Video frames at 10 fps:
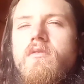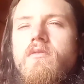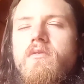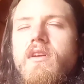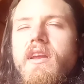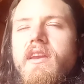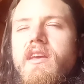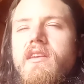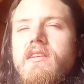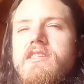really
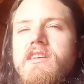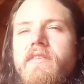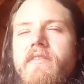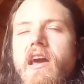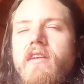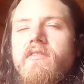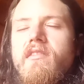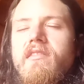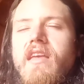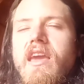need to shift out of a
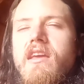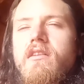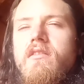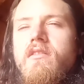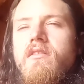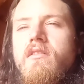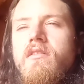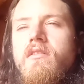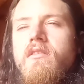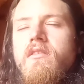state
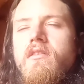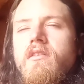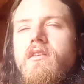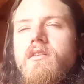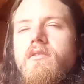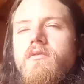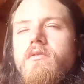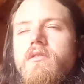in order